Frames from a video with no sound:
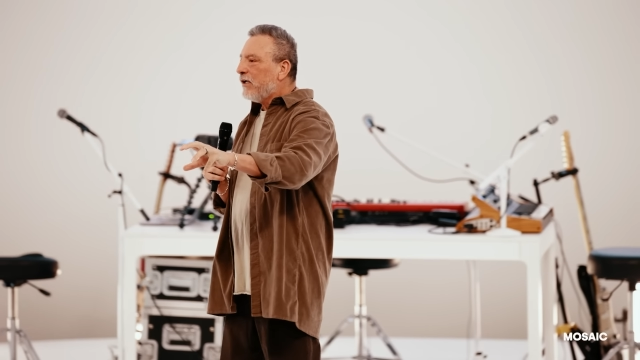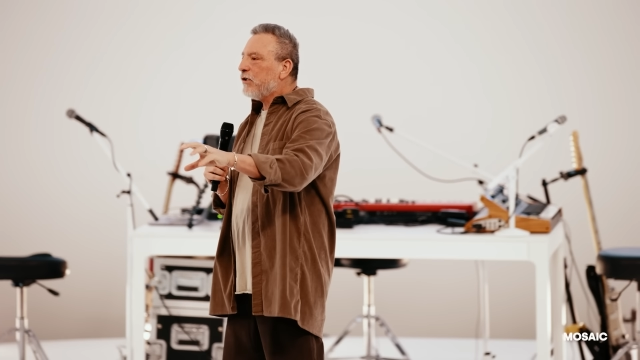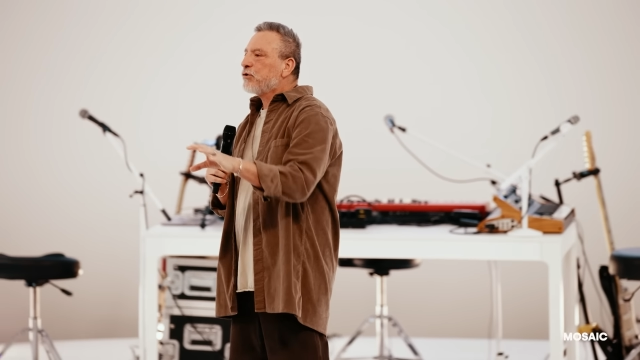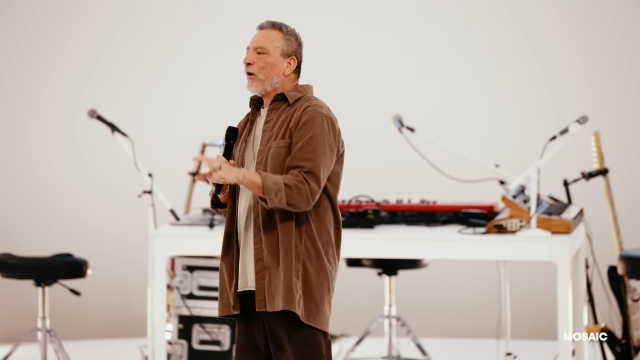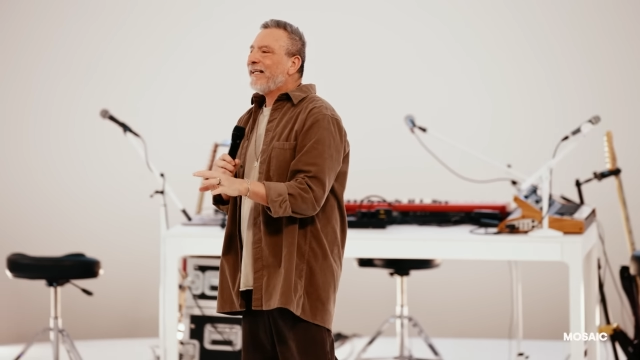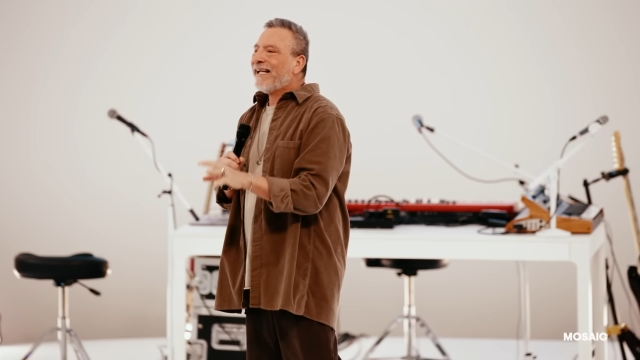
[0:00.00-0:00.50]

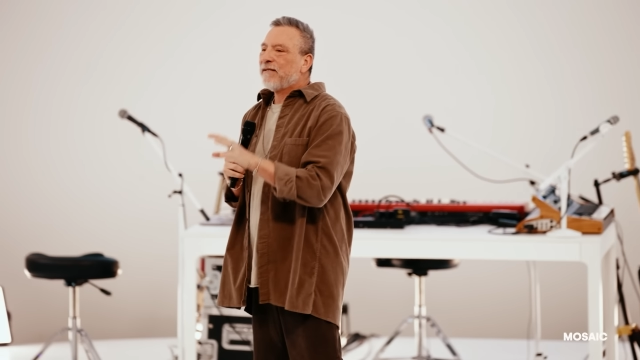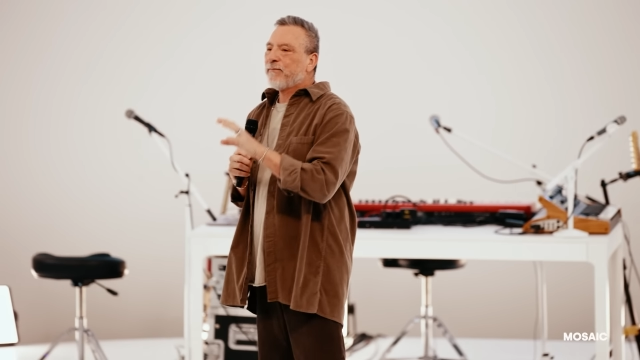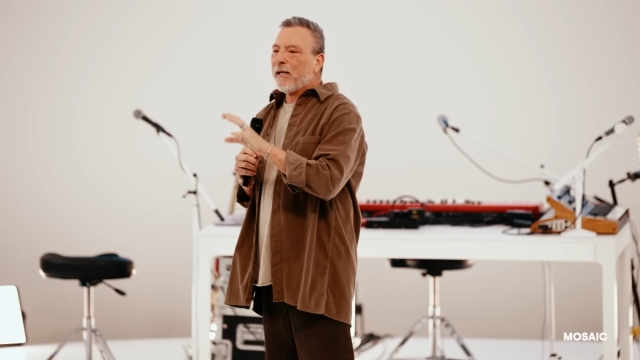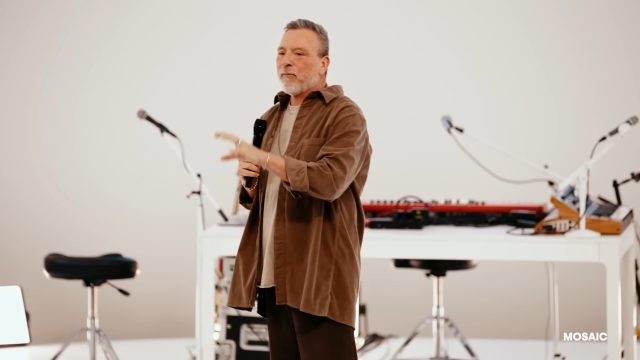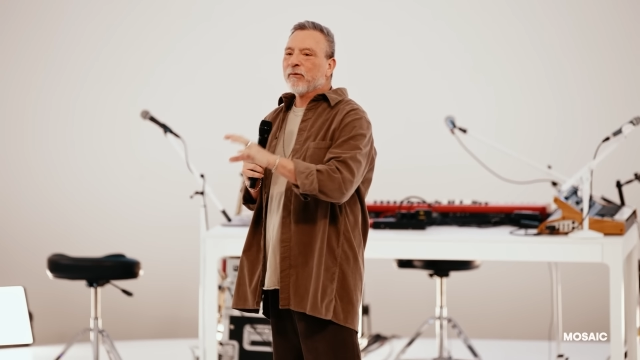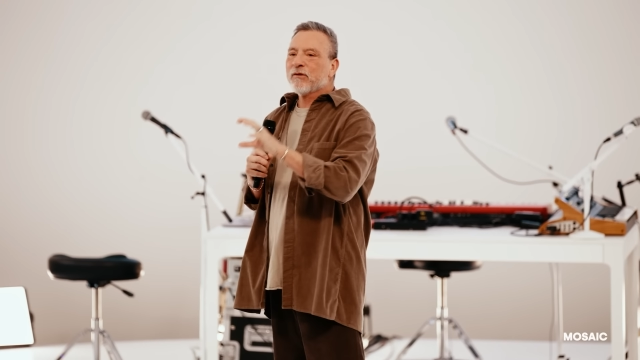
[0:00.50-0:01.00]
You're trying to get
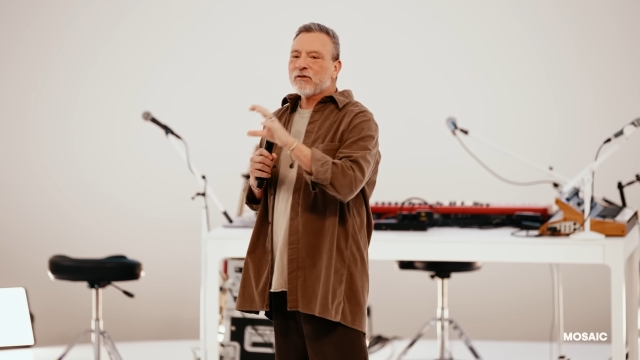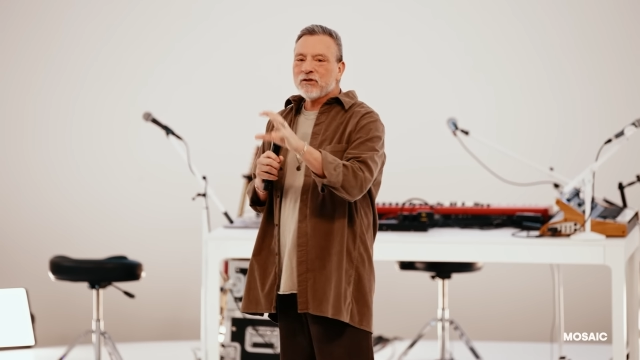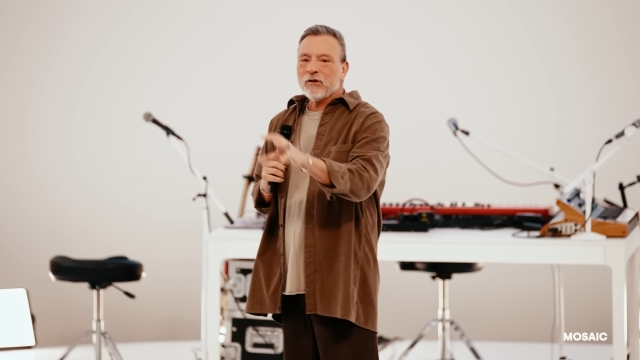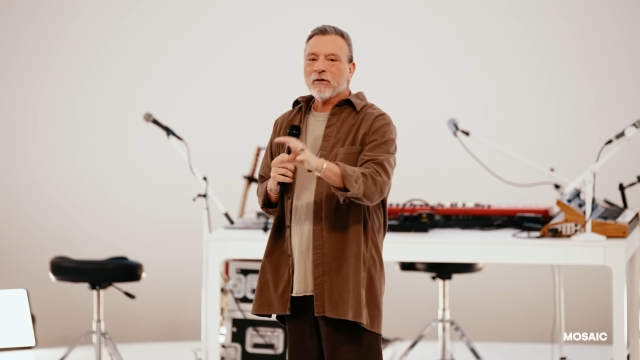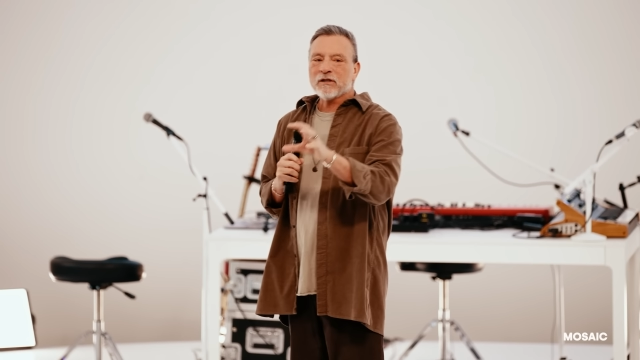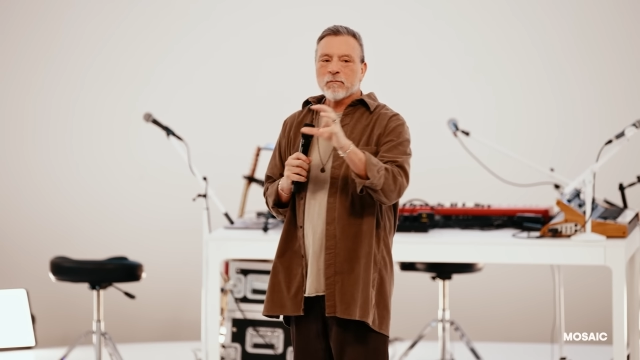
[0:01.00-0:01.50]
people to
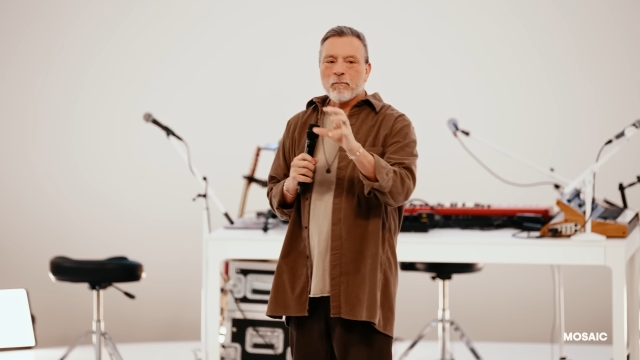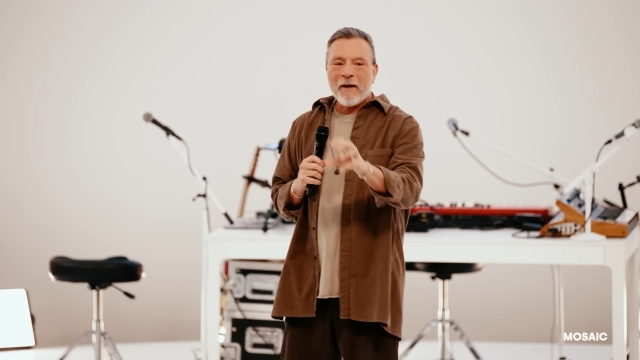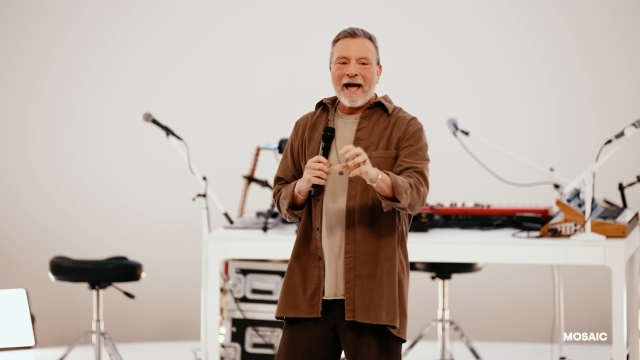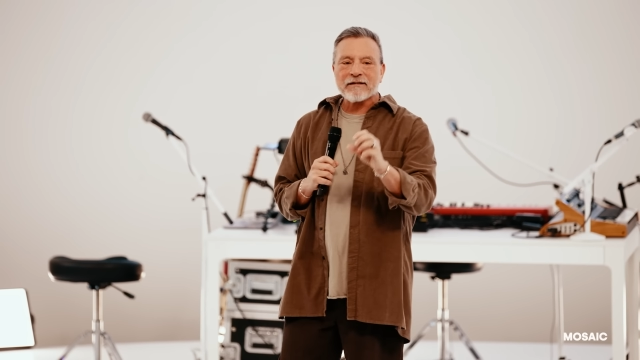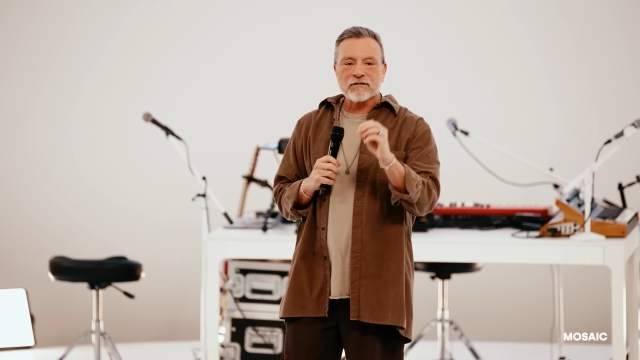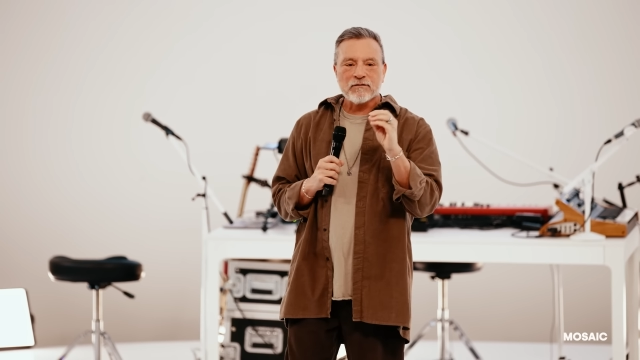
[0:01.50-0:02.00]
do what's
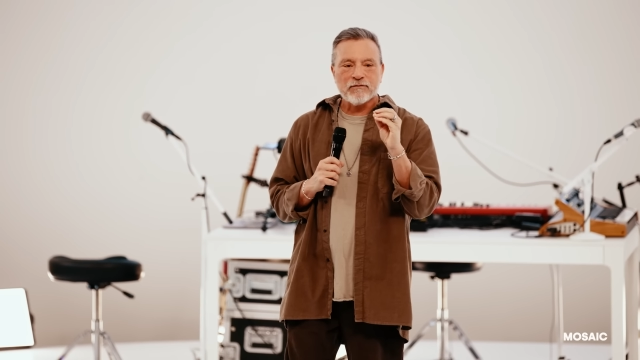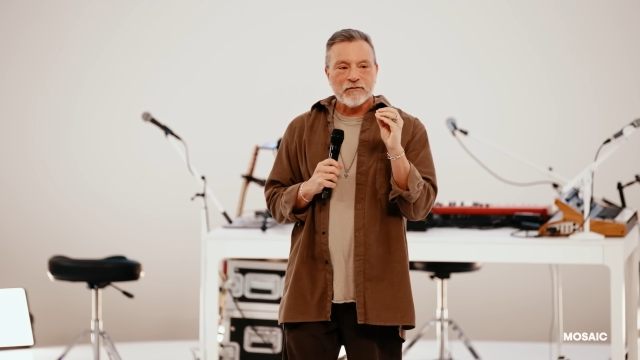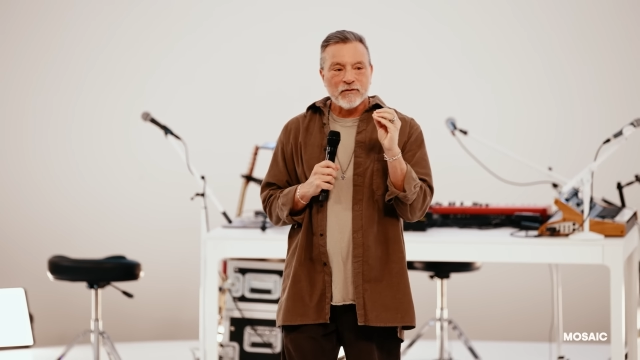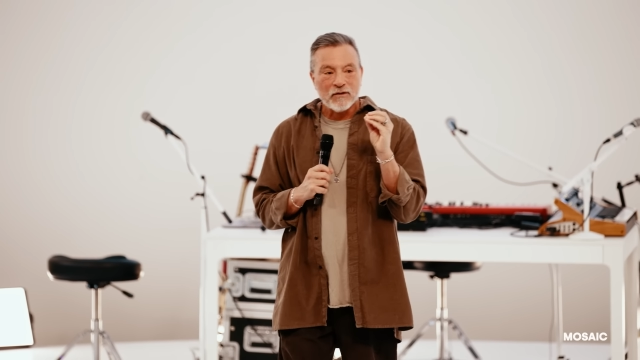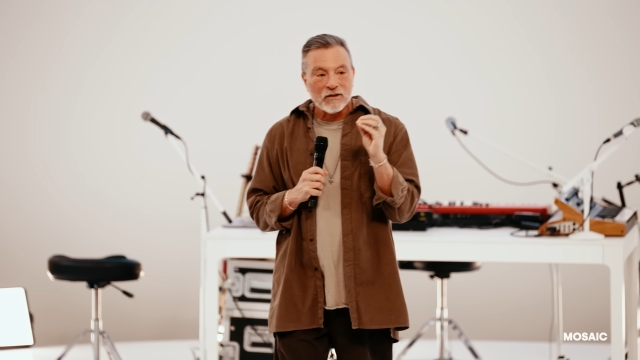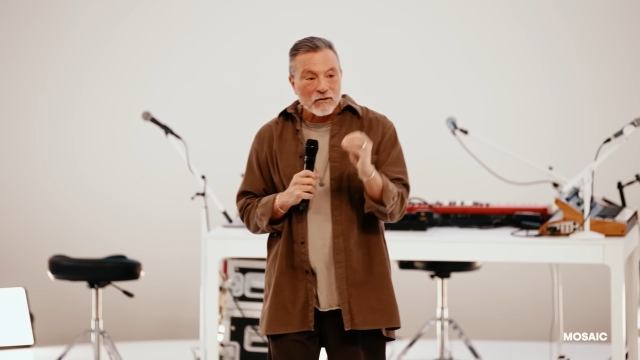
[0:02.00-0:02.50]
best
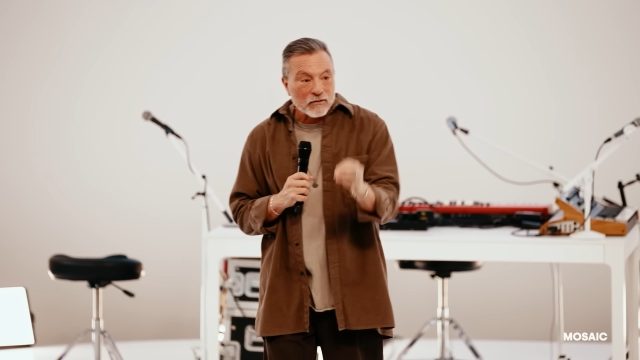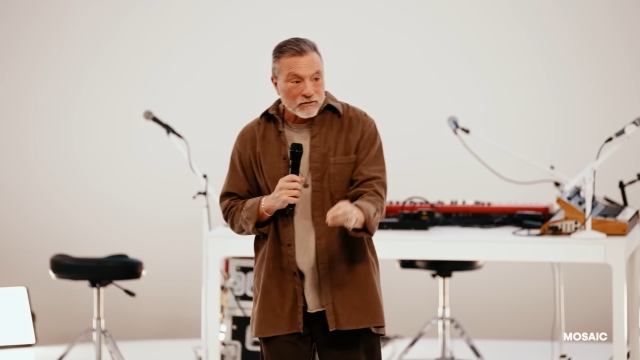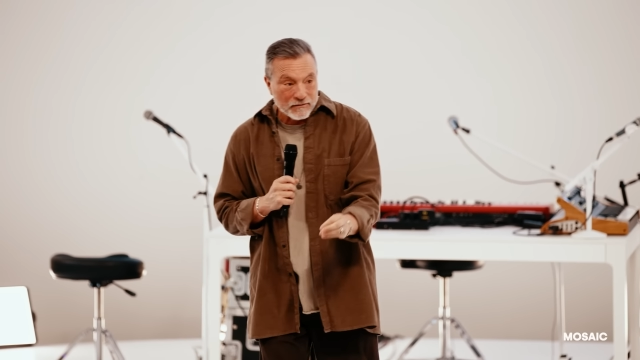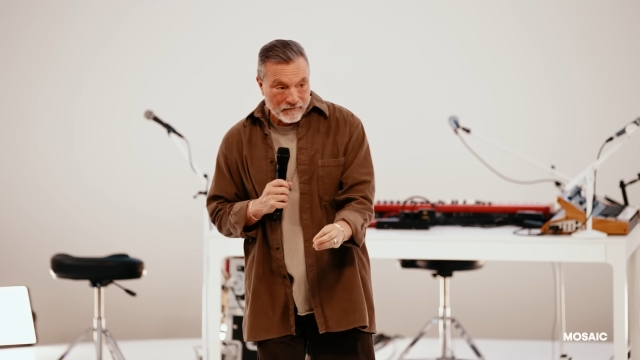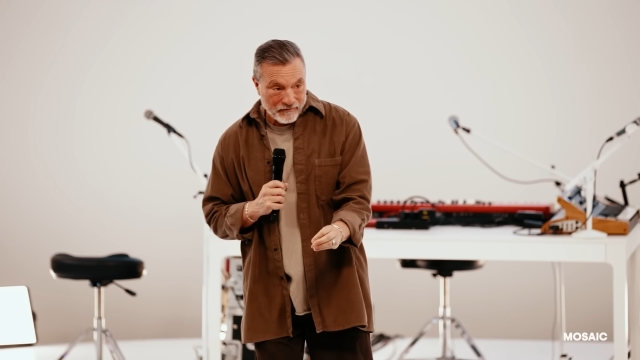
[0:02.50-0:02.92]
for you.